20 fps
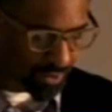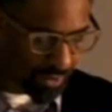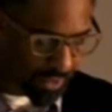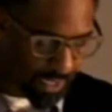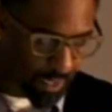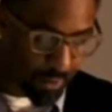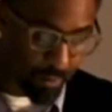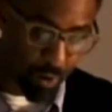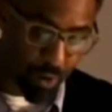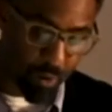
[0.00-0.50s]
uh,
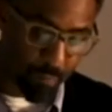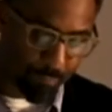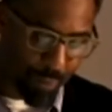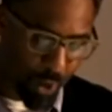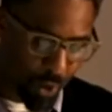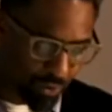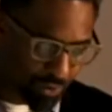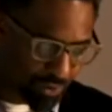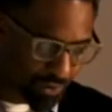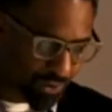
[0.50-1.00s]
or a
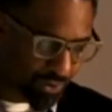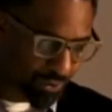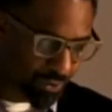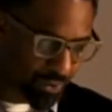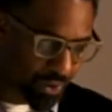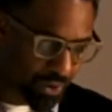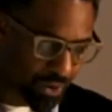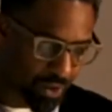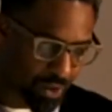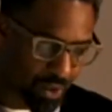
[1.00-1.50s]
potent
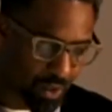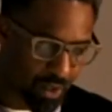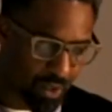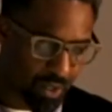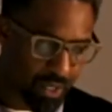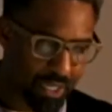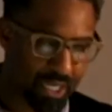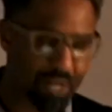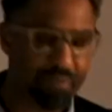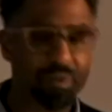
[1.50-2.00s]
tool
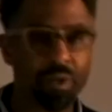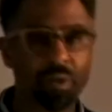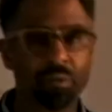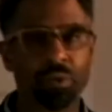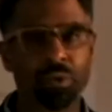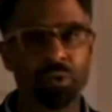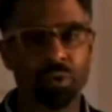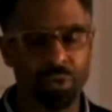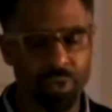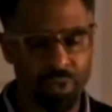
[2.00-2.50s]
even in
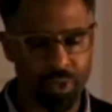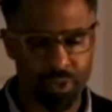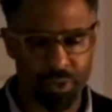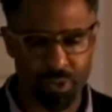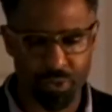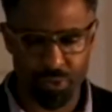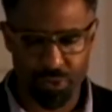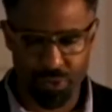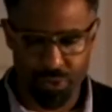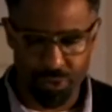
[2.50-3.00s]
recruiting youth.